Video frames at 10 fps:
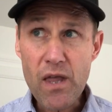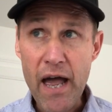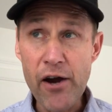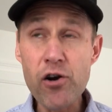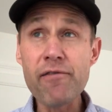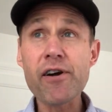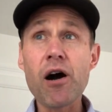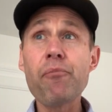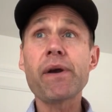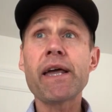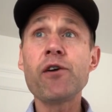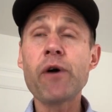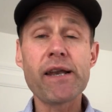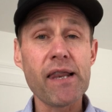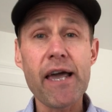I heard of a company
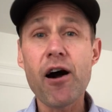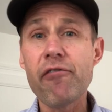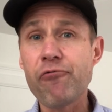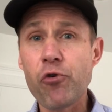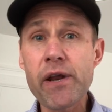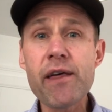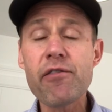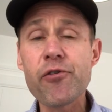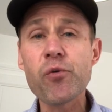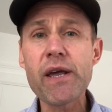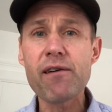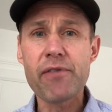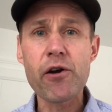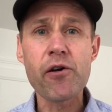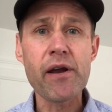who had to lay off 43 of
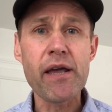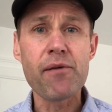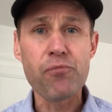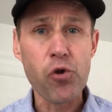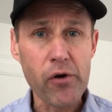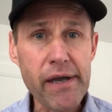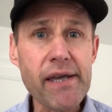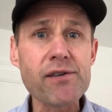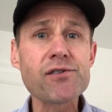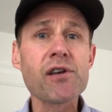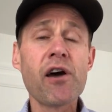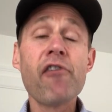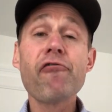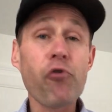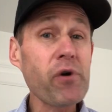their employees.
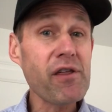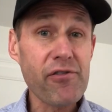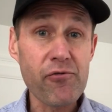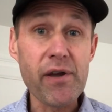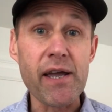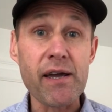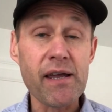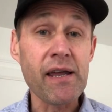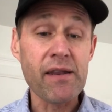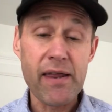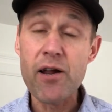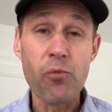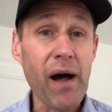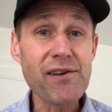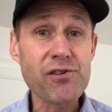43, and they
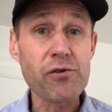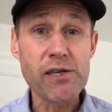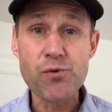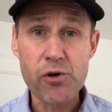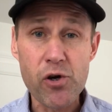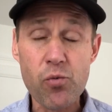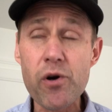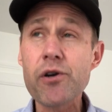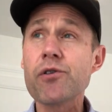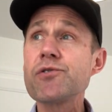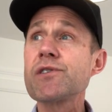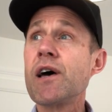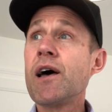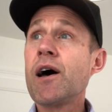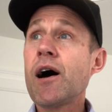don't want to. These were good workers,
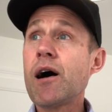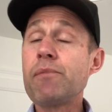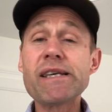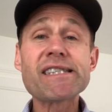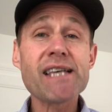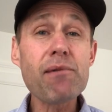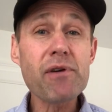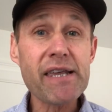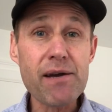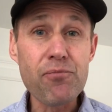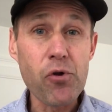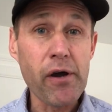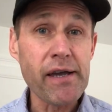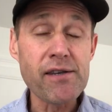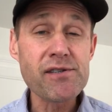but some of the
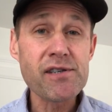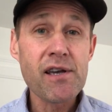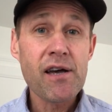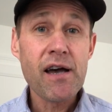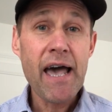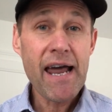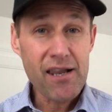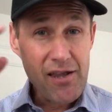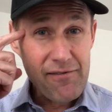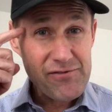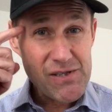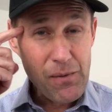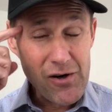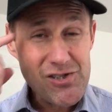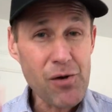employees had enough
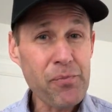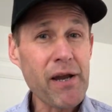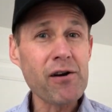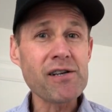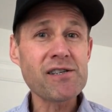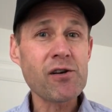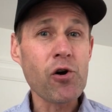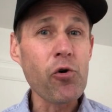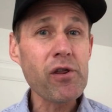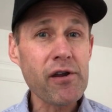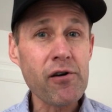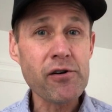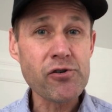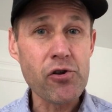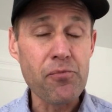smarts up here to go
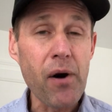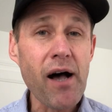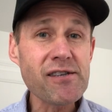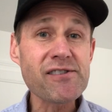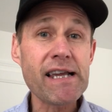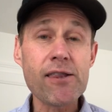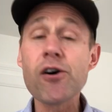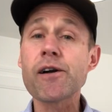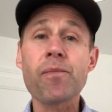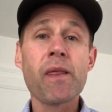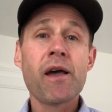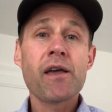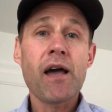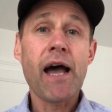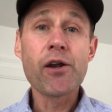to their boss and say, look,
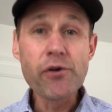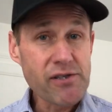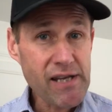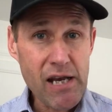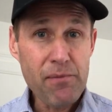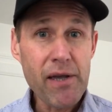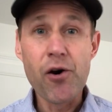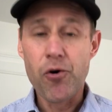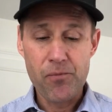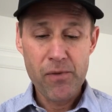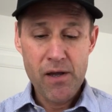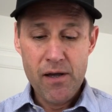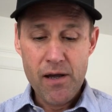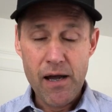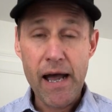I know you're sending me home.
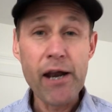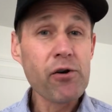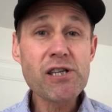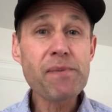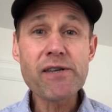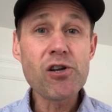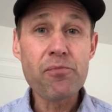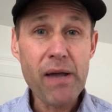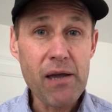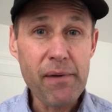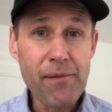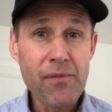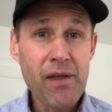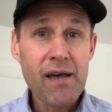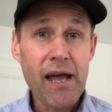I don't expect you to pay
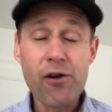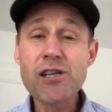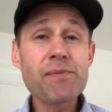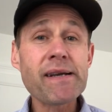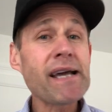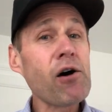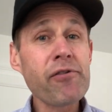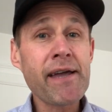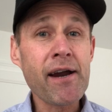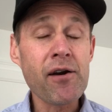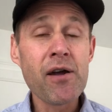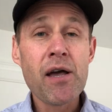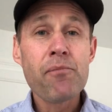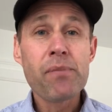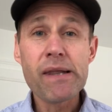me. I don't expect health care,
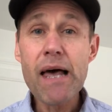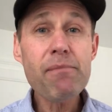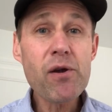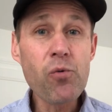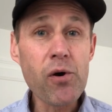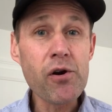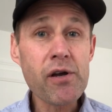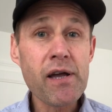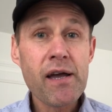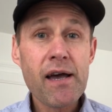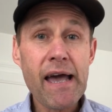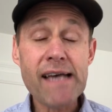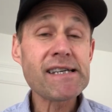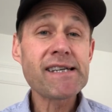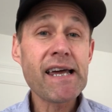but let me work
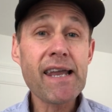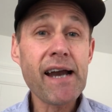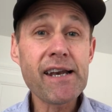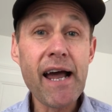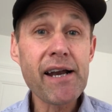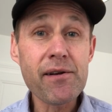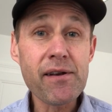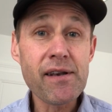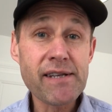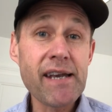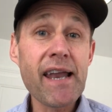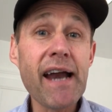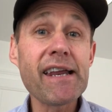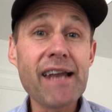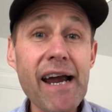as a
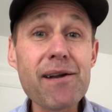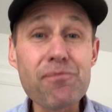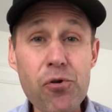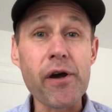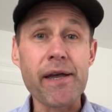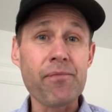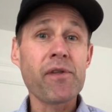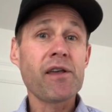1099 employee.